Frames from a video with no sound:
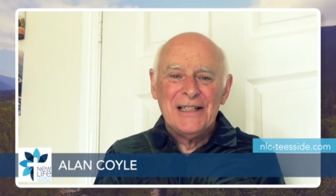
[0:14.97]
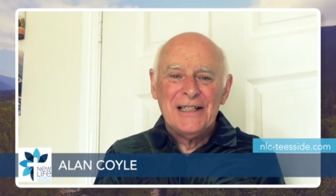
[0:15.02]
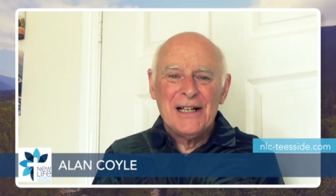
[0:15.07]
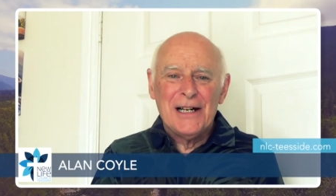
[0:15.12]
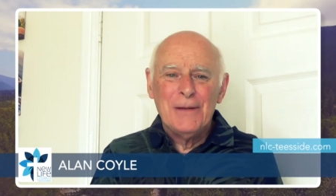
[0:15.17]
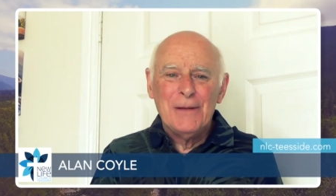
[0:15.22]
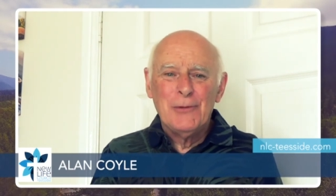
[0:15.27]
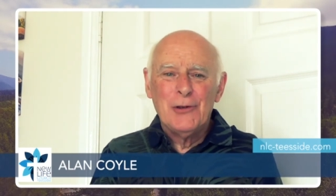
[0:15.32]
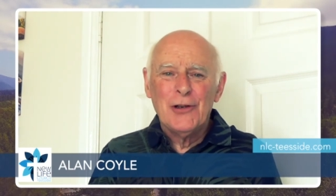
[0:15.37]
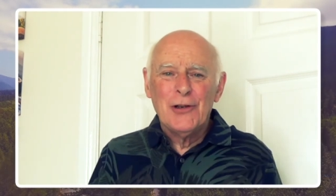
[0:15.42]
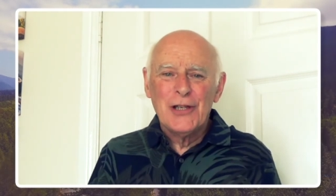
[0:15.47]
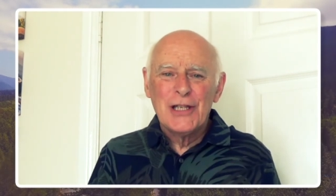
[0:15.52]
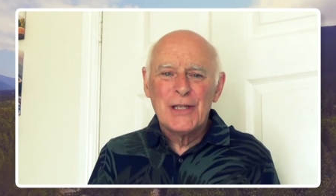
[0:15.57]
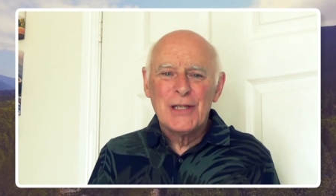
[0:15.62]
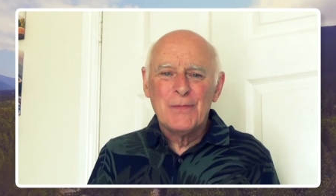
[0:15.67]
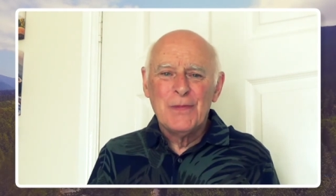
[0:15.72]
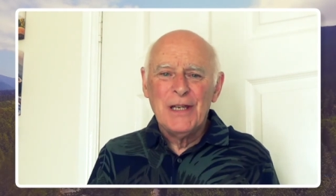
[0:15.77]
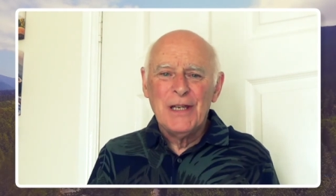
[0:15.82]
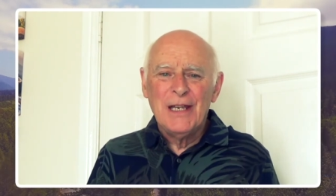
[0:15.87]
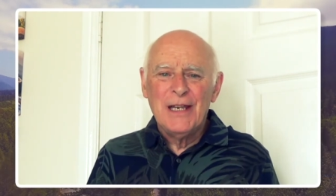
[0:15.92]
I'm going to
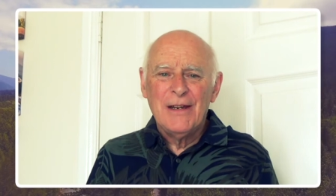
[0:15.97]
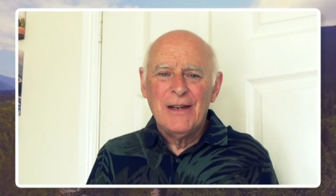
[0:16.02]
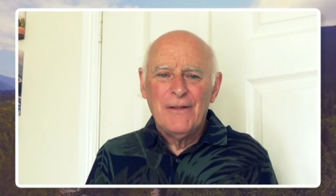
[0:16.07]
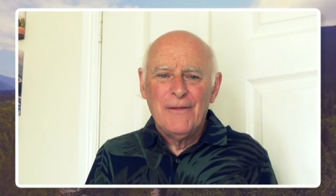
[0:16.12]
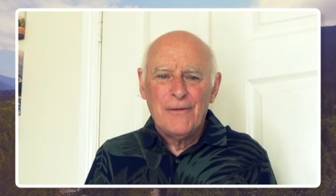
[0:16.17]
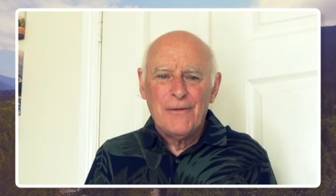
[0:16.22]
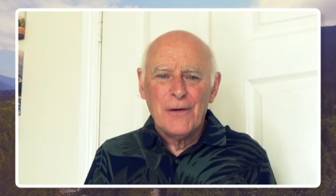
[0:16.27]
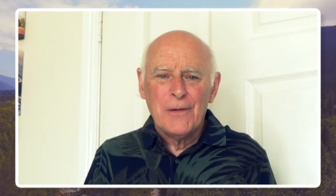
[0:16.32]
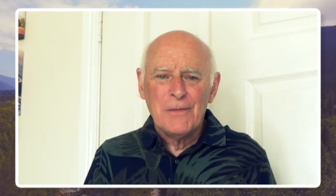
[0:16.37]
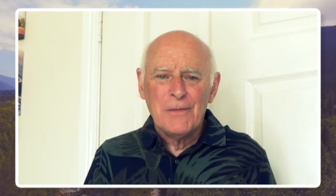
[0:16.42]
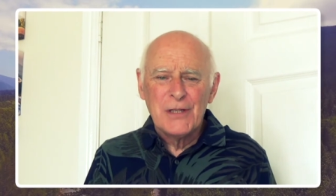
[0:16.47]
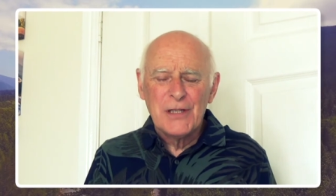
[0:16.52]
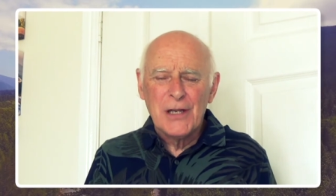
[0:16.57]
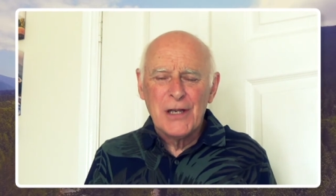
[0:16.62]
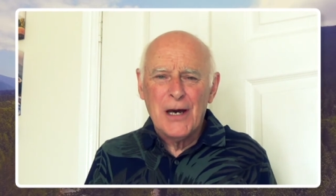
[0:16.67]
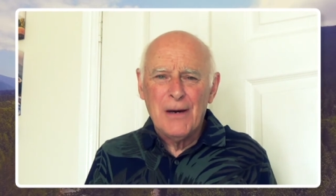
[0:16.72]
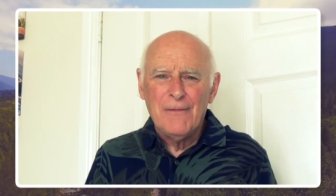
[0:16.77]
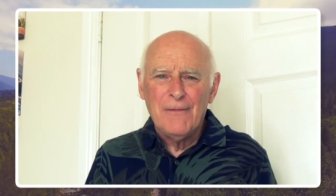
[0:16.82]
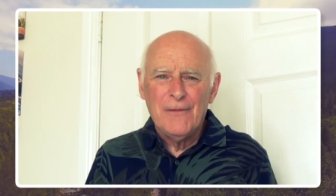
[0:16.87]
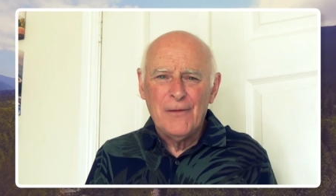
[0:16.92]
speak from
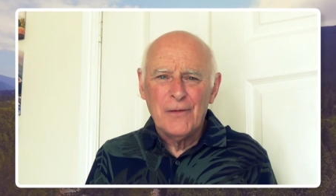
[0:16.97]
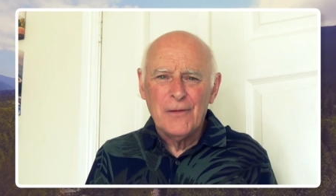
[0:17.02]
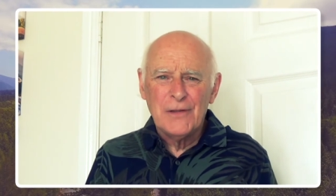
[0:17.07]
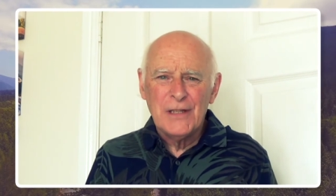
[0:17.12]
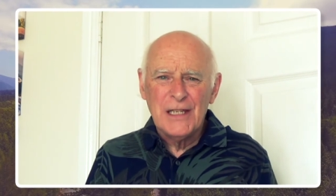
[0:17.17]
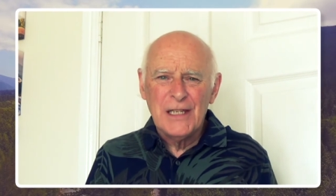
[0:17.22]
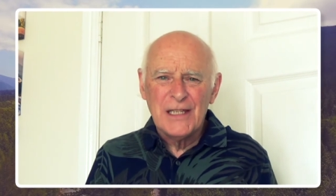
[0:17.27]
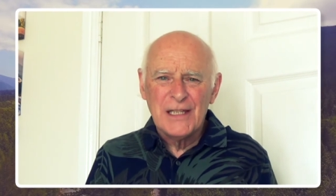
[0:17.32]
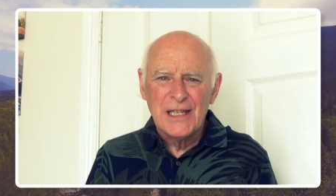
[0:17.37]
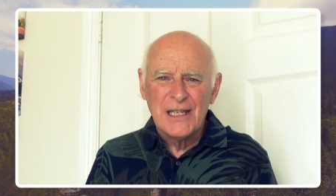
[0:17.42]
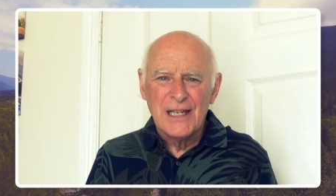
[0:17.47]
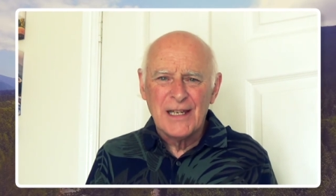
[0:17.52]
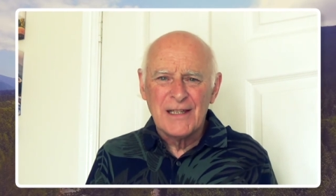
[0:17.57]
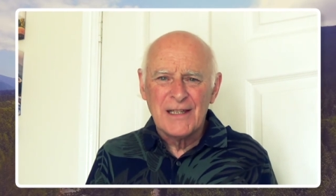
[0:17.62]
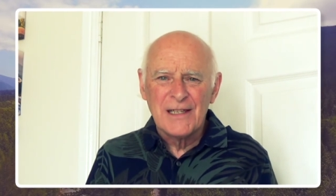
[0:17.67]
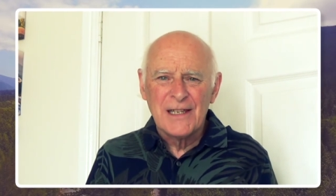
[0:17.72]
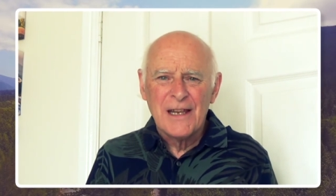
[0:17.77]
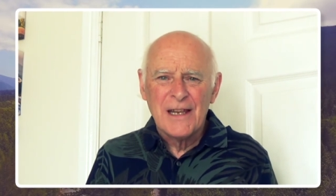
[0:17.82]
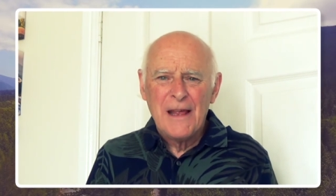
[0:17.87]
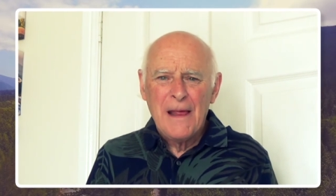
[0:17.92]
Psalm
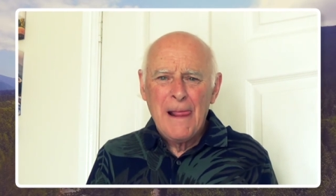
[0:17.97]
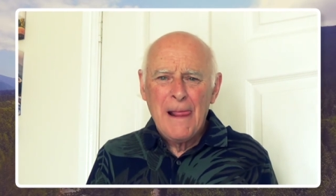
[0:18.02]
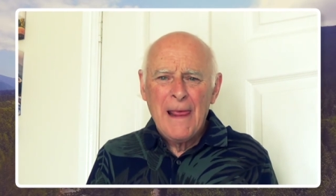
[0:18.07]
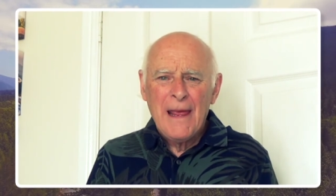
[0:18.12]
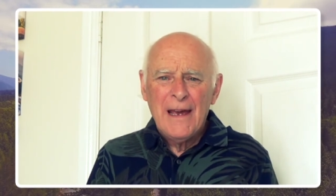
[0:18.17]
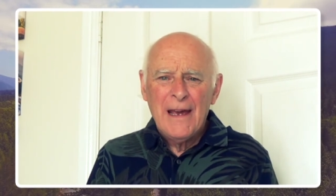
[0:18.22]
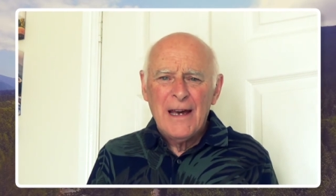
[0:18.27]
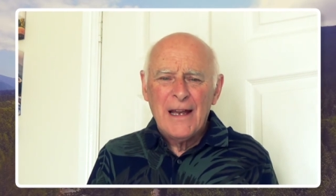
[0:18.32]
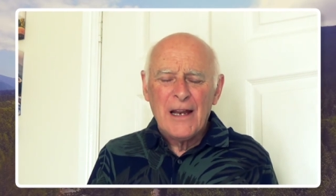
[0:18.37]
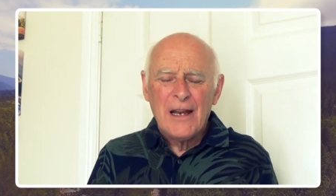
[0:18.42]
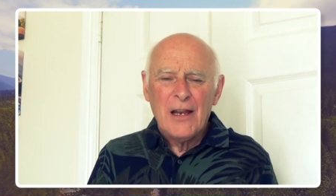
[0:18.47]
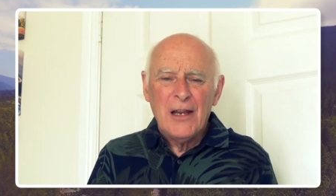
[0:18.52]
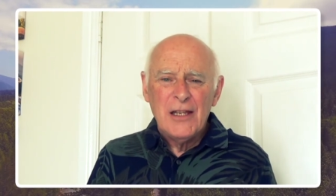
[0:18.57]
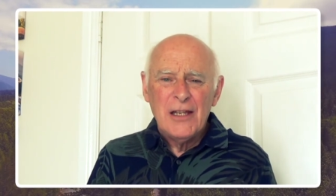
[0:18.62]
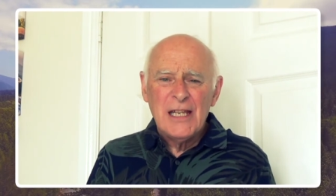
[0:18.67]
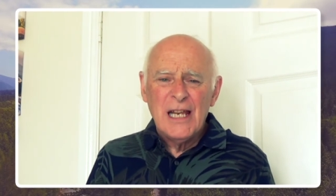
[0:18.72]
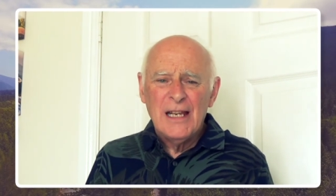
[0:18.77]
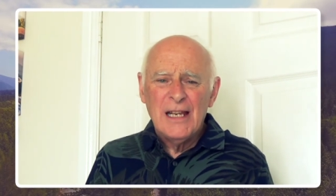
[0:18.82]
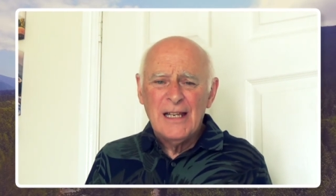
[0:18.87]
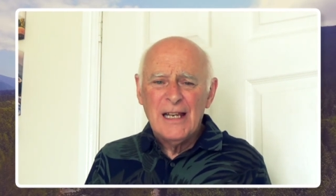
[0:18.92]
46, and I
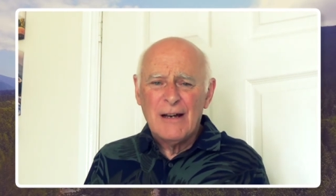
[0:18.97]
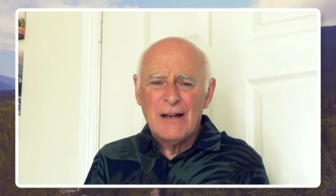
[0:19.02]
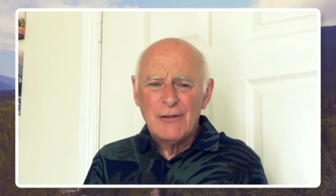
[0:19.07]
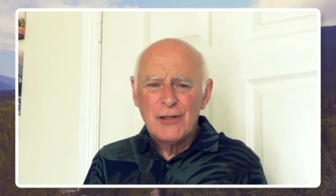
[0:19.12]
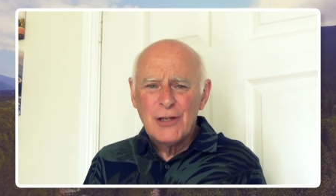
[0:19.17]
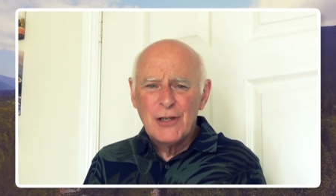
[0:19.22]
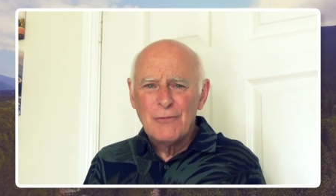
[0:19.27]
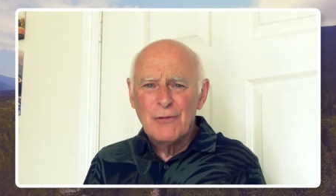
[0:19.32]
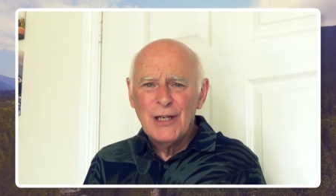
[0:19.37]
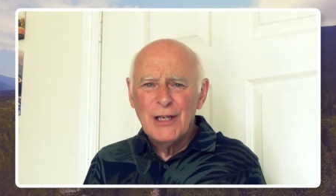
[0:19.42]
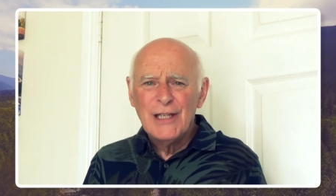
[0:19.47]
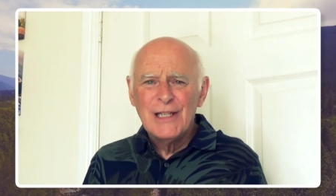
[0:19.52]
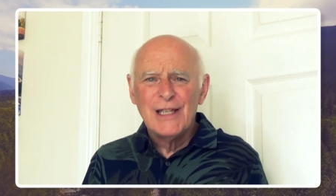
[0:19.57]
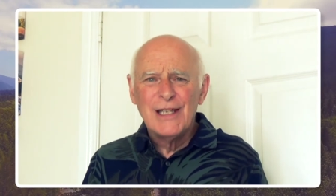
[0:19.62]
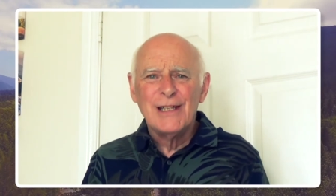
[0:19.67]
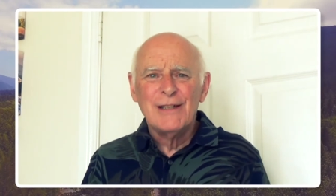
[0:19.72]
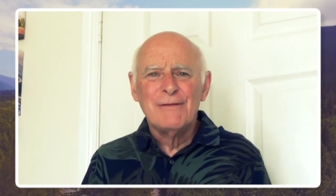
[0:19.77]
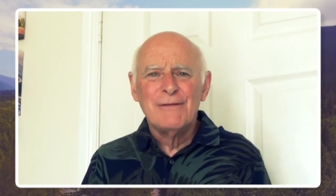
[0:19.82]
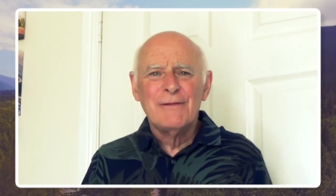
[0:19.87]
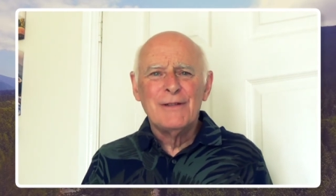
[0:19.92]
intend now to read to
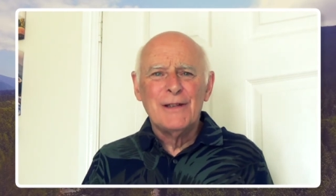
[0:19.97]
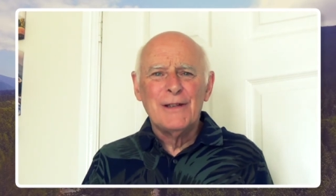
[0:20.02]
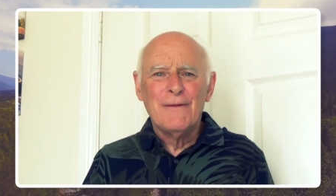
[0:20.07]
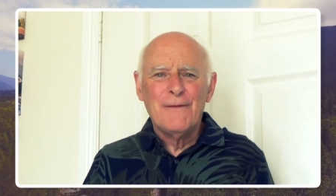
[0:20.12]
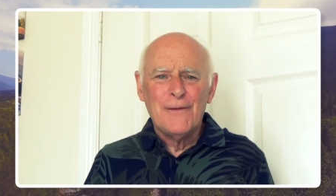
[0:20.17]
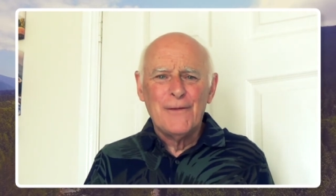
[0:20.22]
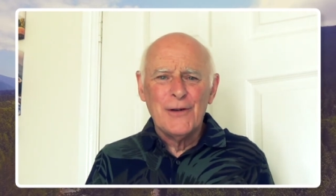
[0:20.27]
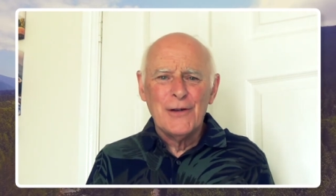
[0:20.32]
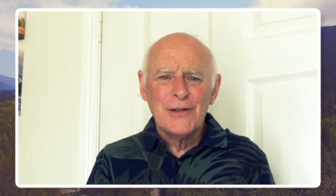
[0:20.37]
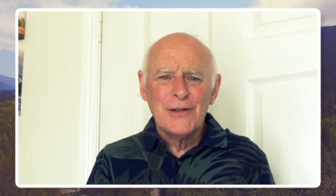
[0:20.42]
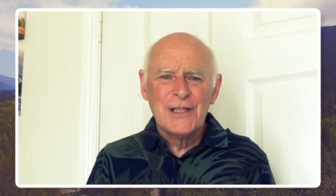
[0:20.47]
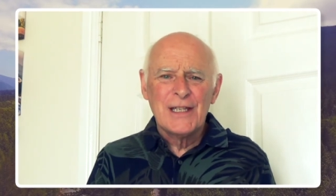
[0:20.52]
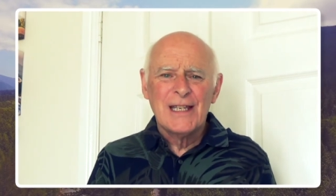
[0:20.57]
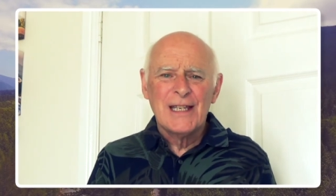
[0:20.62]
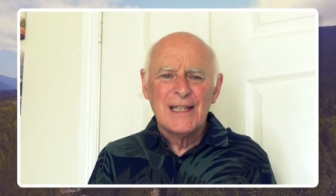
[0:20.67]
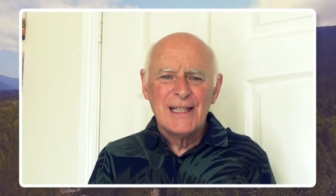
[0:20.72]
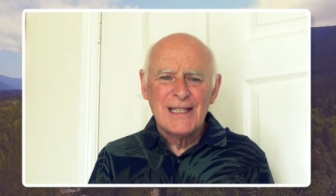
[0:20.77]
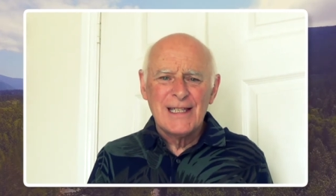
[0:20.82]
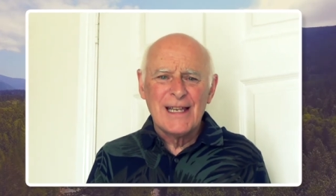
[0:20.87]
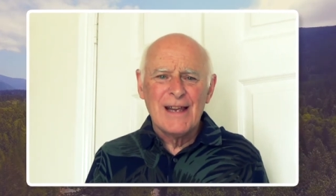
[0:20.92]
you the first
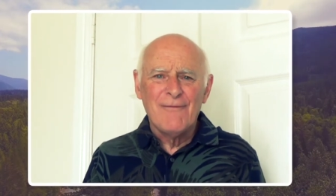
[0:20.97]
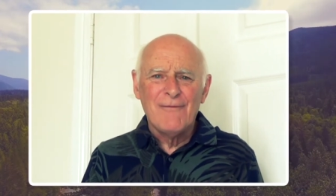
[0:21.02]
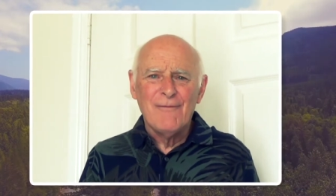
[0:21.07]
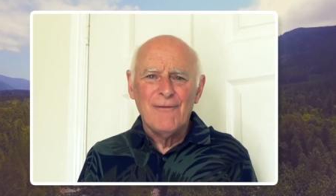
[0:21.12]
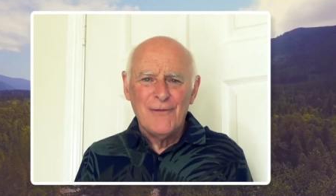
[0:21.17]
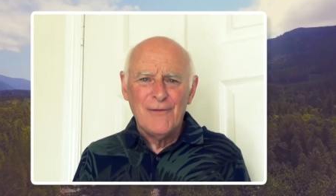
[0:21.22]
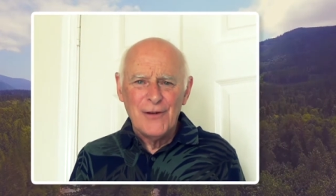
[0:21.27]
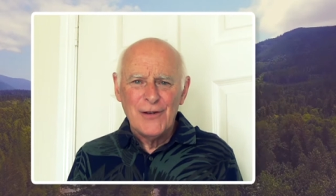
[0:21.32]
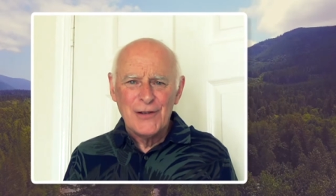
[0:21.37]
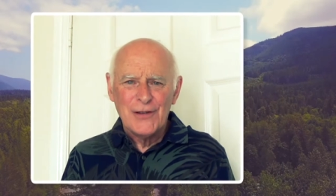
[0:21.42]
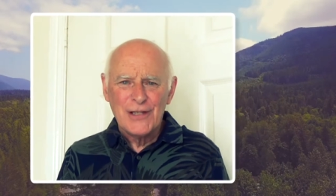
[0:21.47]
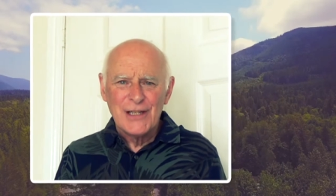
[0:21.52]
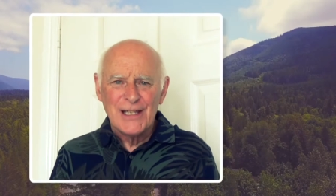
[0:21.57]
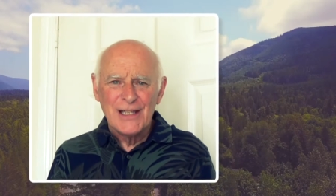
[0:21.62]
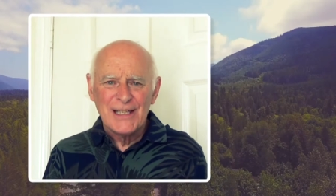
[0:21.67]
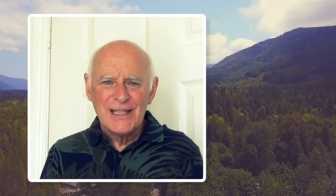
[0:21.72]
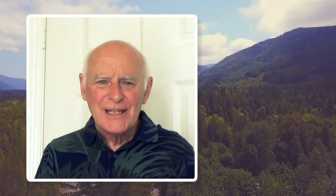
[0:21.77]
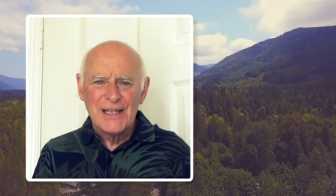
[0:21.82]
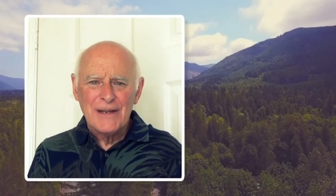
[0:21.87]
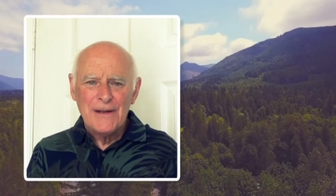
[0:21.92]
7
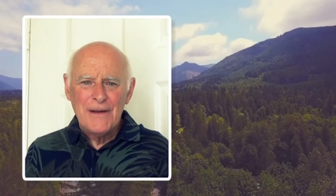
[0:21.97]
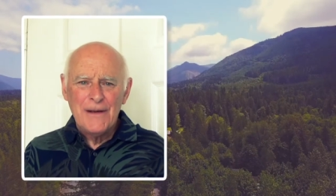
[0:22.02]
verses.